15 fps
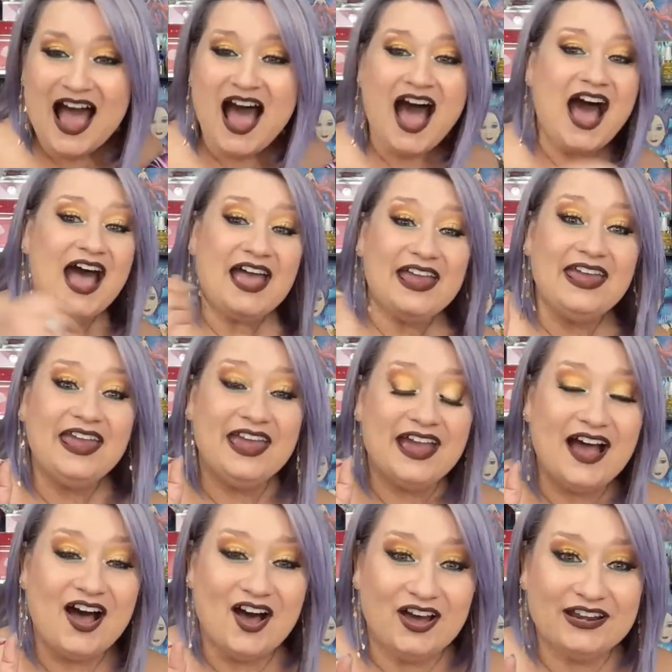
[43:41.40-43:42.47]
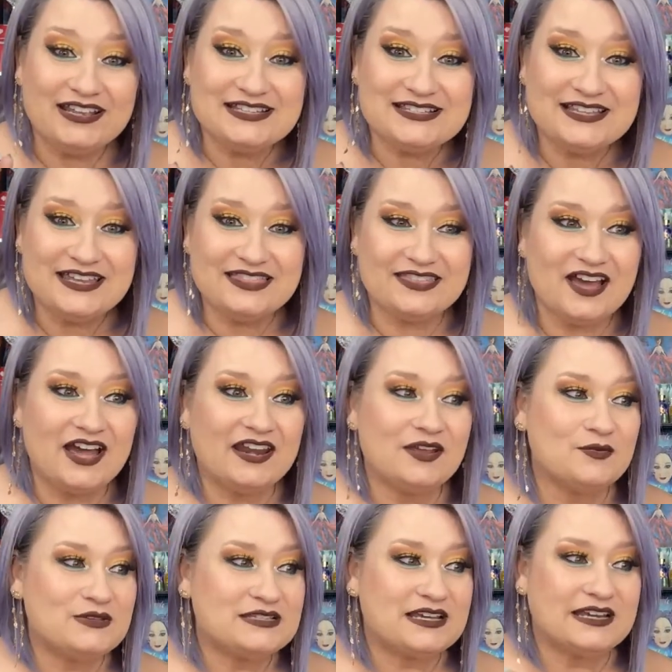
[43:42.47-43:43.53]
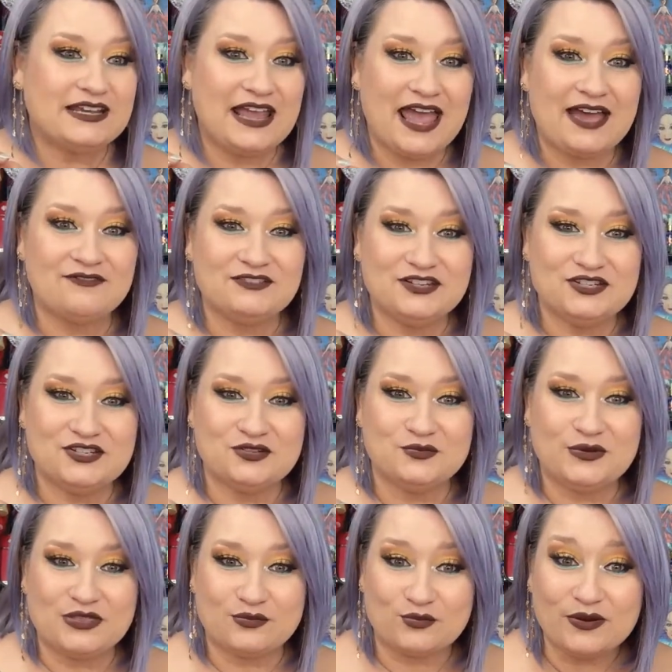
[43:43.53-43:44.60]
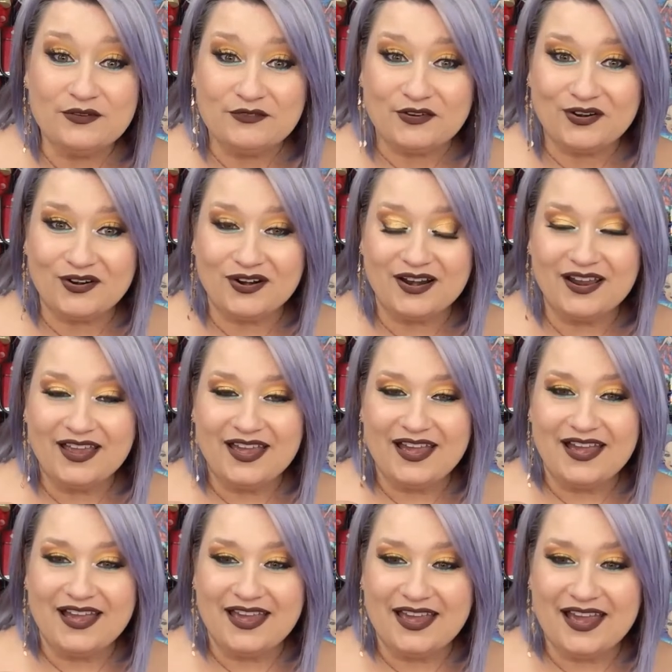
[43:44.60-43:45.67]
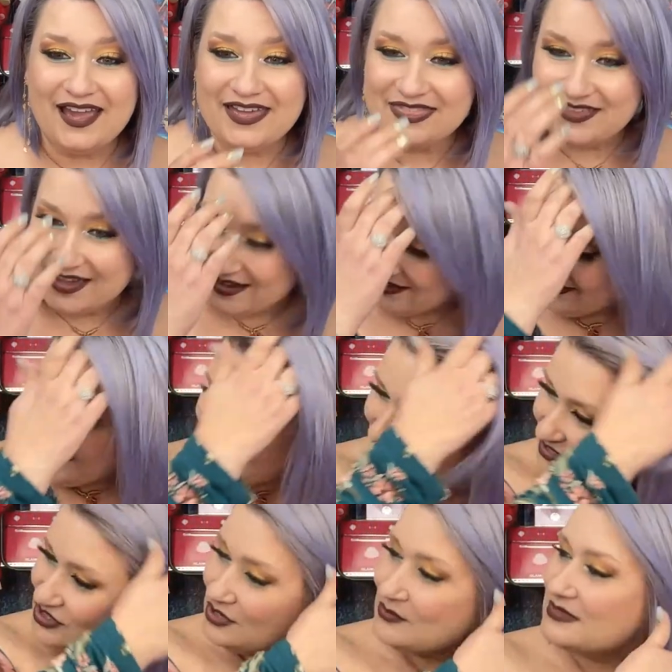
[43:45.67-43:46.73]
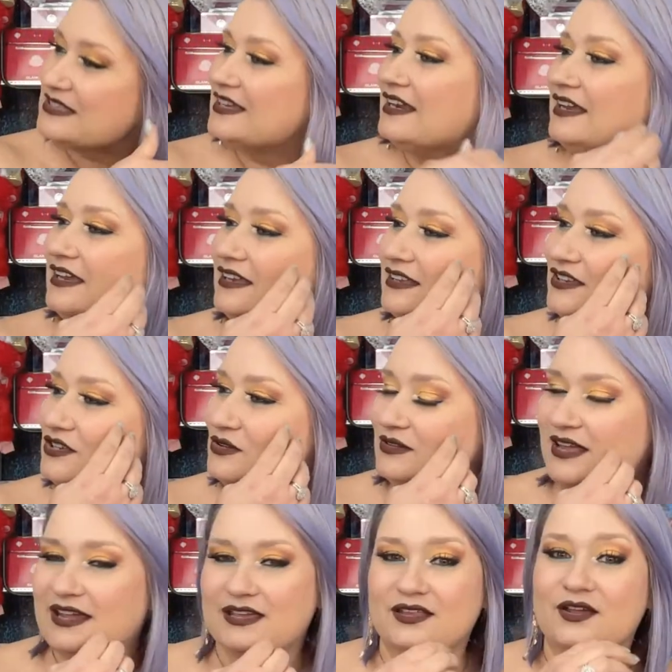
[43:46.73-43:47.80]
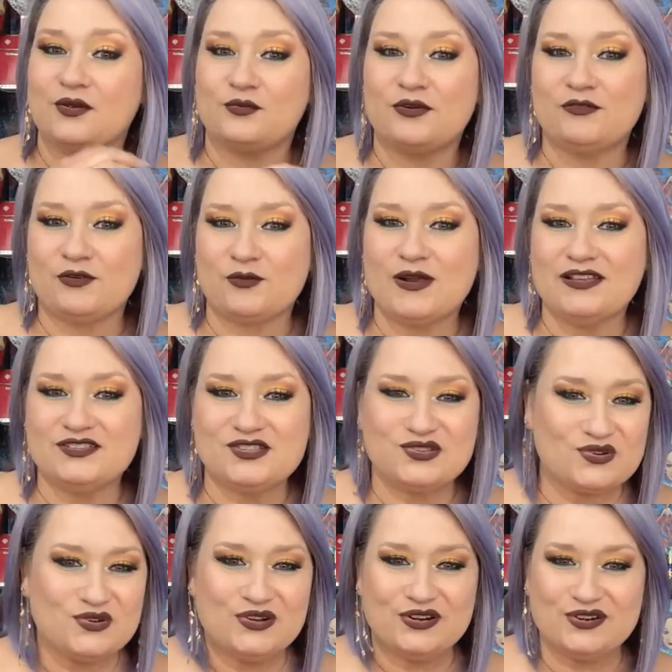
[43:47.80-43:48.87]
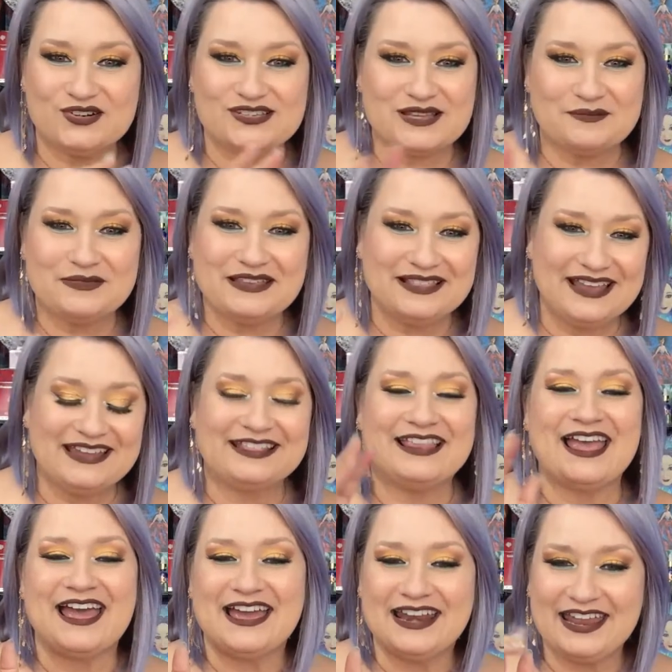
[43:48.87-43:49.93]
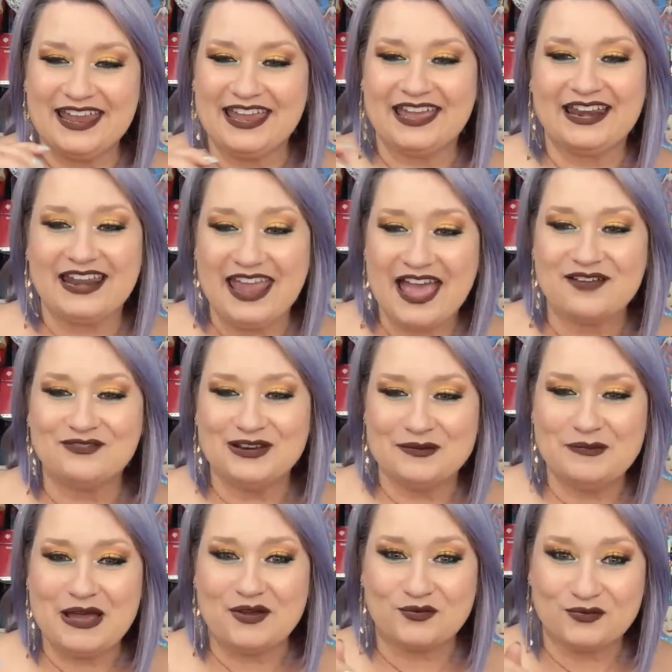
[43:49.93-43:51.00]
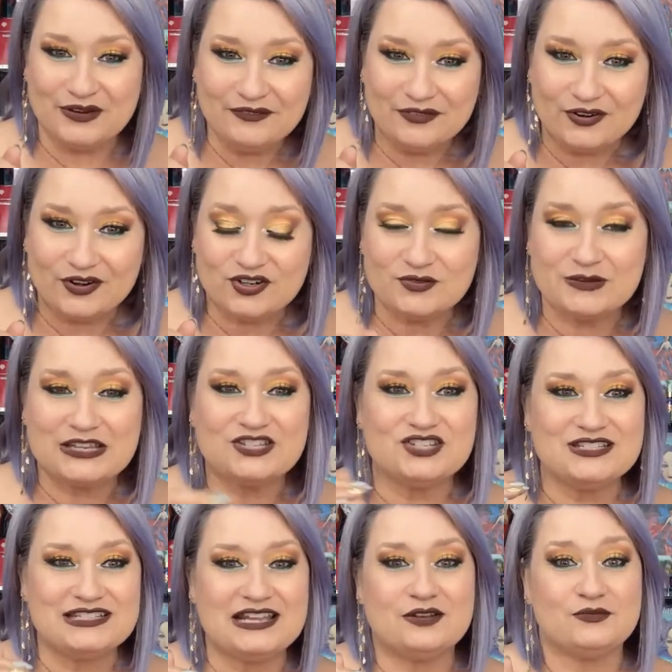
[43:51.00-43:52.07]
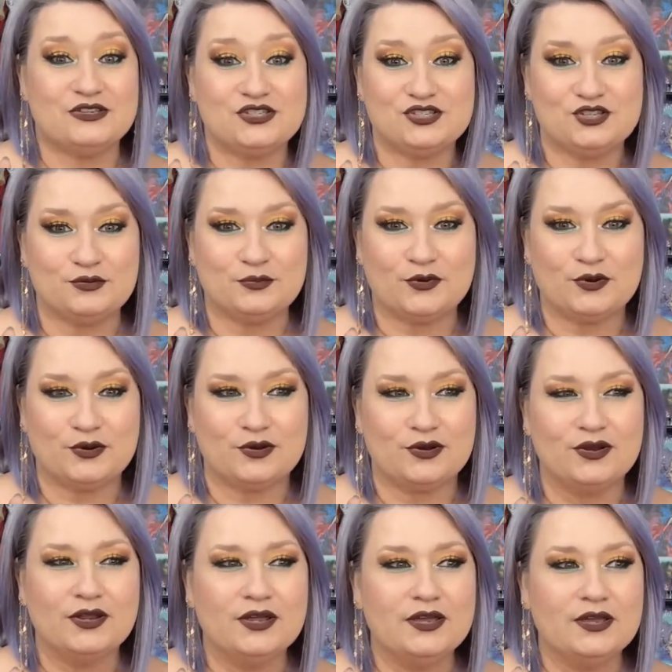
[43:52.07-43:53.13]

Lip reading: I honestly thought it was going to have to do with river. I thought like she was going to do like a river runs through it or something like that and have it about rivers because she said it was super